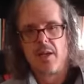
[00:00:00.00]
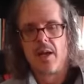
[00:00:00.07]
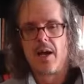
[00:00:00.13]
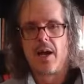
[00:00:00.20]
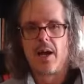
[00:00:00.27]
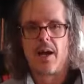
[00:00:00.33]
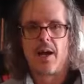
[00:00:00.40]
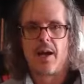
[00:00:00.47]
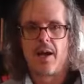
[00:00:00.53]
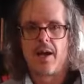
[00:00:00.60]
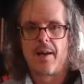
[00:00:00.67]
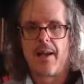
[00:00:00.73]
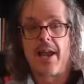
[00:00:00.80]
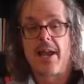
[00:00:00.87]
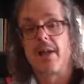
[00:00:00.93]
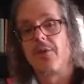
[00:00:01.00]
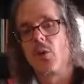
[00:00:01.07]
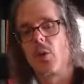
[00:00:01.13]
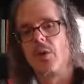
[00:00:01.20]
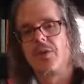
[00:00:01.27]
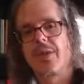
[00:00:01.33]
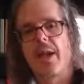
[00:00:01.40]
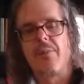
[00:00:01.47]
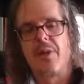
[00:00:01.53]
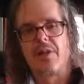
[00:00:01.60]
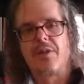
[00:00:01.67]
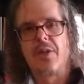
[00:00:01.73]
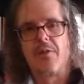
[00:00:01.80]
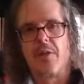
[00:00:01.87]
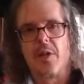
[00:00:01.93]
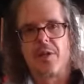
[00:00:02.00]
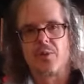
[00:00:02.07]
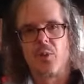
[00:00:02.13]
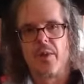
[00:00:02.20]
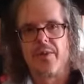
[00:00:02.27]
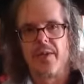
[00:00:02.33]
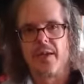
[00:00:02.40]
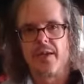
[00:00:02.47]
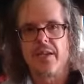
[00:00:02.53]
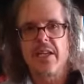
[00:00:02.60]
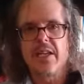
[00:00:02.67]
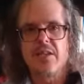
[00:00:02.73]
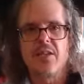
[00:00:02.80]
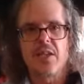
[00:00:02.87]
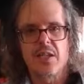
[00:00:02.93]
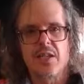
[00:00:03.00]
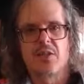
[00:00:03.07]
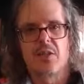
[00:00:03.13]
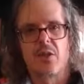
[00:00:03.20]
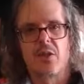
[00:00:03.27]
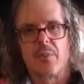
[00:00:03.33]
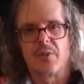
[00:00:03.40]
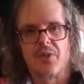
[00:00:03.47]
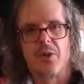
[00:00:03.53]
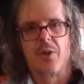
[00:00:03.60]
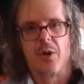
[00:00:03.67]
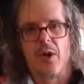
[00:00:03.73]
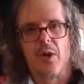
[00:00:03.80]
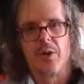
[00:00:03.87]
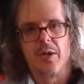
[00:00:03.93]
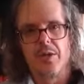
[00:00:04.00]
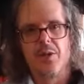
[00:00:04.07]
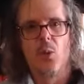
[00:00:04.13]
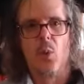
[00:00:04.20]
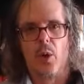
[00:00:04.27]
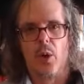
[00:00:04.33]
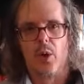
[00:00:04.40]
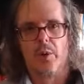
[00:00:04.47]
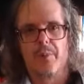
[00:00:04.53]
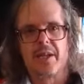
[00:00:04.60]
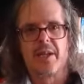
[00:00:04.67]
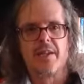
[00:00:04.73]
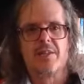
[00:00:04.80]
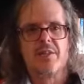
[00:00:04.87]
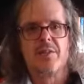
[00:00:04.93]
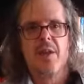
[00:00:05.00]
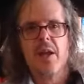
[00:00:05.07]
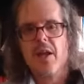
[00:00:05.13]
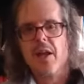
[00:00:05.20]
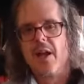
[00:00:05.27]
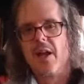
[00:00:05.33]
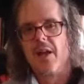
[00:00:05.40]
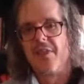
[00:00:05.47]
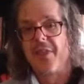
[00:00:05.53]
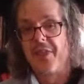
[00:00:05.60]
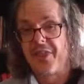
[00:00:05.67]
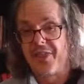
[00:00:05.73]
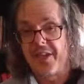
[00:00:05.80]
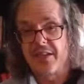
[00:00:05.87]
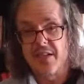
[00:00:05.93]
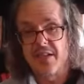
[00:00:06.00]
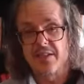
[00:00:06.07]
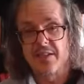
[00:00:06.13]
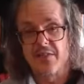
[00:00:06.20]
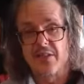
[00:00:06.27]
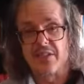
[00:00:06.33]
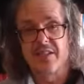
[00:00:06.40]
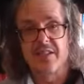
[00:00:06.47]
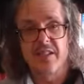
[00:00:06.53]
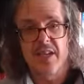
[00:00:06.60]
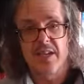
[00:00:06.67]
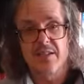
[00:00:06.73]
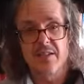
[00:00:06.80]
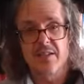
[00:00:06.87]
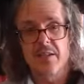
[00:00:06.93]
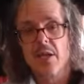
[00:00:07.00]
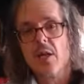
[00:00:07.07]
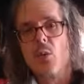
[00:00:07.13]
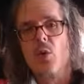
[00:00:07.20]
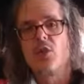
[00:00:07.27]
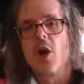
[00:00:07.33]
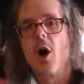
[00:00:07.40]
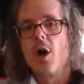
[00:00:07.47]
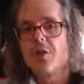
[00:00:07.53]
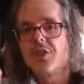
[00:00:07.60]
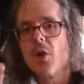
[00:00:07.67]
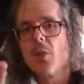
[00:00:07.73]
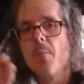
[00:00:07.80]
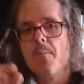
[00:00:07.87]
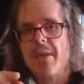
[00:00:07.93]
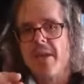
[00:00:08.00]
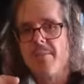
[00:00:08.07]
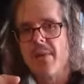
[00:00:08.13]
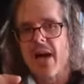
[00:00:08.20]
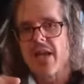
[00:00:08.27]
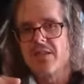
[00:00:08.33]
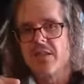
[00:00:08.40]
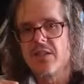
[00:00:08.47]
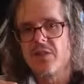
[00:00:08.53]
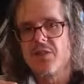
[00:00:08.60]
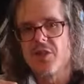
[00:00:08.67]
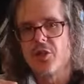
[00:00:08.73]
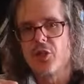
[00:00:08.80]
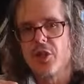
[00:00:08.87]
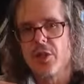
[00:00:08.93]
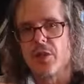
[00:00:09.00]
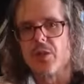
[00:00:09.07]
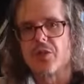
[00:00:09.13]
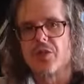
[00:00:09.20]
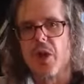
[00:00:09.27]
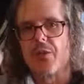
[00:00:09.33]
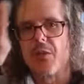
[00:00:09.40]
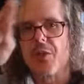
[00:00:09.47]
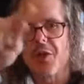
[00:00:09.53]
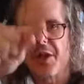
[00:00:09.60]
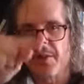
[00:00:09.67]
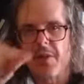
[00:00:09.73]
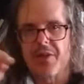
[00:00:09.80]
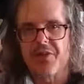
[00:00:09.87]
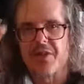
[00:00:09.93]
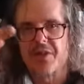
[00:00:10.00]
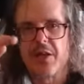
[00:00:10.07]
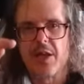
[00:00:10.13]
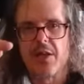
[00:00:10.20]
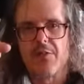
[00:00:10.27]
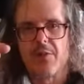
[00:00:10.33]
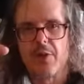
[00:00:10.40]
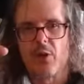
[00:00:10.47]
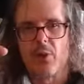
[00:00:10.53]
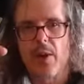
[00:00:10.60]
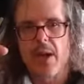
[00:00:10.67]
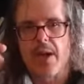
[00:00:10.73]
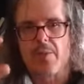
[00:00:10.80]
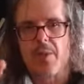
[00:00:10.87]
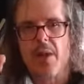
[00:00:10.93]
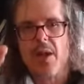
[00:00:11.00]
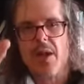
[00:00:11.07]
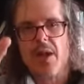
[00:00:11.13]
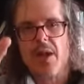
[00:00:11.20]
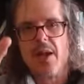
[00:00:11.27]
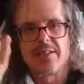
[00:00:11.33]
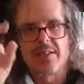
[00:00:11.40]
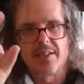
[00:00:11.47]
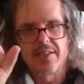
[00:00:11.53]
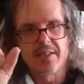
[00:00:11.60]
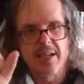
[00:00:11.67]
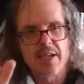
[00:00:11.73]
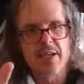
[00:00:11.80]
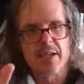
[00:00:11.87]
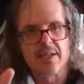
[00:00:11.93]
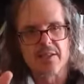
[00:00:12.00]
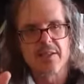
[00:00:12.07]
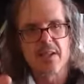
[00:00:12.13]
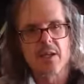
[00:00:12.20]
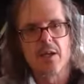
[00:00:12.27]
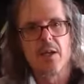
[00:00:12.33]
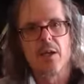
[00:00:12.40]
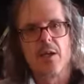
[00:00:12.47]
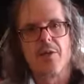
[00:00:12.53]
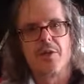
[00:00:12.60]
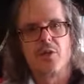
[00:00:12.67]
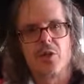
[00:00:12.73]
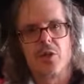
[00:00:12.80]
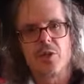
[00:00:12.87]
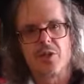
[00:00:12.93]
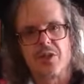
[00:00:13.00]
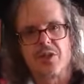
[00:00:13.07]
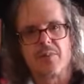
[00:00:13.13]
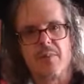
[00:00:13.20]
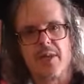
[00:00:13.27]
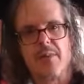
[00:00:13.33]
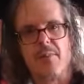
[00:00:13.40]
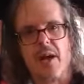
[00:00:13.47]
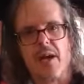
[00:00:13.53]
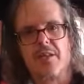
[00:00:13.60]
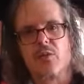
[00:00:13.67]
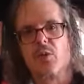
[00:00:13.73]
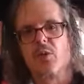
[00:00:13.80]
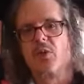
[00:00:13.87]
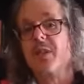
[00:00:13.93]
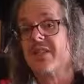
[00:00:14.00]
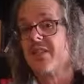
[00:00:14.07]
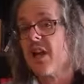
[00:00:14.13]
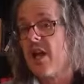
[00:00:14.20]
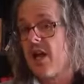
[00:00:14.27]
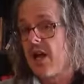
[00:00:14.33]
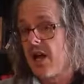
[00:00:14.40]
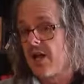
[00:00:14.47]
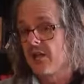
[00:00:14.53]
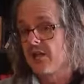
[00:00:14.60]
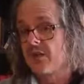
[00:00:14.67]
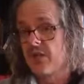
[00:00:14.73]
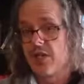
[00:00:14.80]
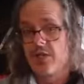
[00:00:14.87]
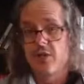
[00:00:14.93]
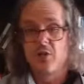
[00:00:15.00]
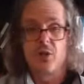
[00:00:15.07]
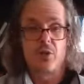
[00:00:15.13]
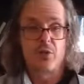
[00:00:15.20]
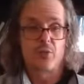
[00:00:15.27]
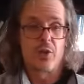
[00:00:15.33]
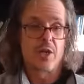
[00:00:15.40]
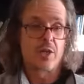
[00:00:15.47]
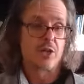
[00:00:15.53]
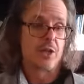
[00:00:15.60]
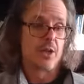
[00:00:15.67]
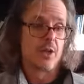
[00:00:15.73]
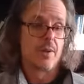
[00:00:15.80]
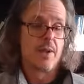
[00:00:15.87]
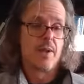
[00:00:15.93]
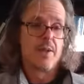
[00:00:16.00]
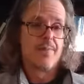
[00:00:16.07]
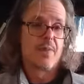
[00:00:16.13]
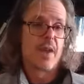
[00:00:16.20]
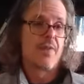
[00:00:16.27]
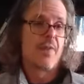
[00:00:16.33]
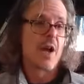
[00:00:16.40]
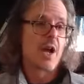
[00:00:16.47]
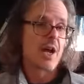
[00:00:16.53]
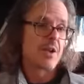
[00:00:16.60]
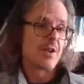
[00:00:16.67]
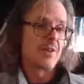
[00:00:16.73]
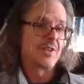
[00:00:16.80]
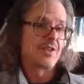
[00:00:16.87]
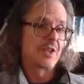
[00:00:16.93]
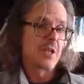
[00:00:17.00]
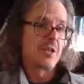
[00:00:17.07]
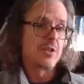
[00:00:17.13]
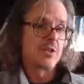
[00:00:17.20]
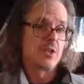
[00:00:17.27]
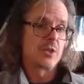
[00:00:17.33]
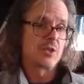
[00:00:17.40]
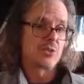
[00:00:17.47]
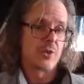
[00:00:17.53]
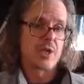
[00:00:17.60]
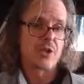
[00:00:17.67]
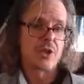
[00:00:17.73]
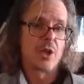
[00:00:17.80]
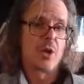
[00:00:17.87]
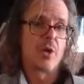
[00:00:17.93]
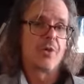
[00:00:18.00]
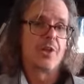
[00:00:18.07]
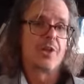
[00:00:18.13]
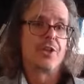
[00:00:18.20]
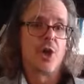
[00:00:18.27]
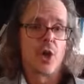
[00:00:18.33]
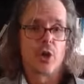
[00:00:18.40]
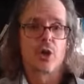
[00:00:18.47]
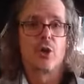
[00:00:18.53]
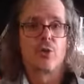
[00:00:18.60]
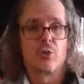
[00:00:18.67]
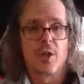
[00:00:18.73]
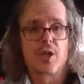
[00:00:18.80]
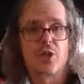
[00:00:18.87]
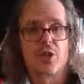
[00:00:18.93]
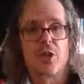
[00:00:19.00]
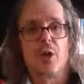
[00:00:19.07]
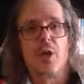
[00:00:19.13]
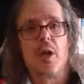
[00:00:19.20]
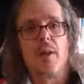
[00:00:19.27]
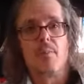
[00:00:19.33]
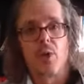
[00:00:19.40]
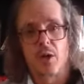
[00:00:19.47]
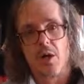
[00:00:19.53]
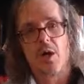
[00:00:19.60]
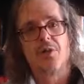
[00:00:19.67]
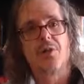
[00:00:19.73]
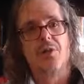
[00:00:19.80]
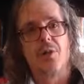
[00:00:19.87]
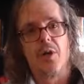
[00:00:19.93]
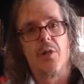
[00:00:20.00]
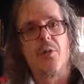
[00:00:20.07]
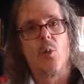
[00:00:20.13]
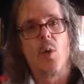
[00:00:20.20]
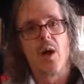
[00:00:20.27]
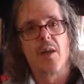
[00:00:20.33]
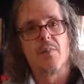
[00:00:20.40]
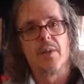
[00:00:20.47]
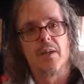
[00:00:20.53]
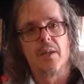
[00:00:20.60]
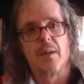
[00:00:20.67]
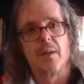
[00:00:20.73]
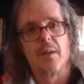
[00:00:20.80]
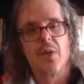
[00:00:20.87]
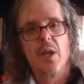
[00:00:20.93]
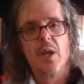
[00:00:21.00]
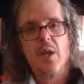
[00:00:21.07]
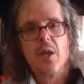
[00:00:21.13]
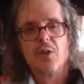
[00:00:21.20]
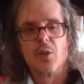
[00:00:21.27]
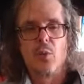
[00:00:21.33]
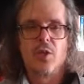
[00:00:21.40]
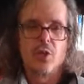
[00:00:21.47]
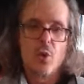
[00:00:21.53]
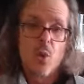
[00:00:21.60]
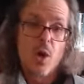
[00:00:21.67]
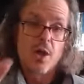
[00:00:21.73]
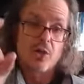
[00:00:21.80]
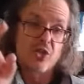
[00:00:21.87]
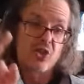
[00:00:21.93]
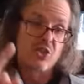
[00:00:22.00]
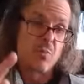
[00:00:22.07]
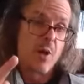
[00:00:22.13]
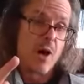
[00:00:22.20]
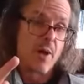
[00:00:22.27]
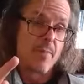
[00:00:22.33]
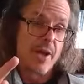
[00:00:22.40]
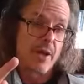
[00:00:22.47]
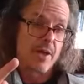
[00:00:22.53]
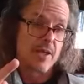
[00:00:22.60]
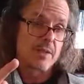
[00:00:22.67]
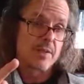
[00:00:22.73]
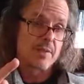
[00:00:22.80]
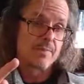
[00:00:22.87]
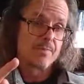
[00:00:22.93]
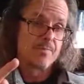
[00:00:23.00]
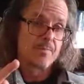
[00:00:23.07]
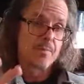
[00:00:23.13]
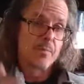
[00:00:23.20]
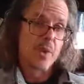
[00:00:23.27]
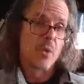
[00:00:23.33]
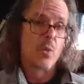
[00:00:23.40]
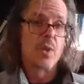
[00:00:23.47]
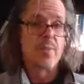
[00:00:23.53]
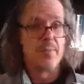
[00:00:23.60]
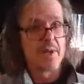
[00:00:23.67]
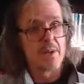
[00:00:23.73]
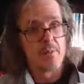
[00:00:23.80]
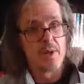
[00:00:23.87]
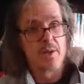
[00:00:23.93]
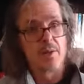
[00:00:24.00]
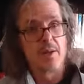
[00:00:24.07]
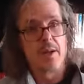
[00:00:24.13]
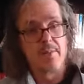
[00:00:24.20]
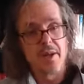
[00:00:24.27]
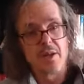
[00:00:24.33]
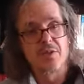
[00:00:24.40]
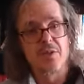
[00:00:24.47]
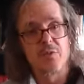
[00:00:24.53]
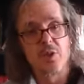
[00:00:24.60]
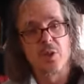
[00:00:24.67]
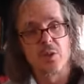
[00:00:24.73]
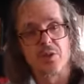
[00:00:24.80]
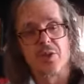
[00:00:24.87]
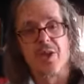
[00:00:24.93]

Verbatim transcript: Uh, and of course, Cabernet Sauvignon is one of the easiest grapes to grow in the world because of uh, the thickness of its skins, which also minimizes the juice. Now, if you think about the skin of the grape, as the skin gets thicker, the juice is minimized, which means higher skin to juice ratio. And the higher the skin to juice ratio, the darker, richer, and more concentrated the wine becomes. So we do want small berries with minimal amounts of juice.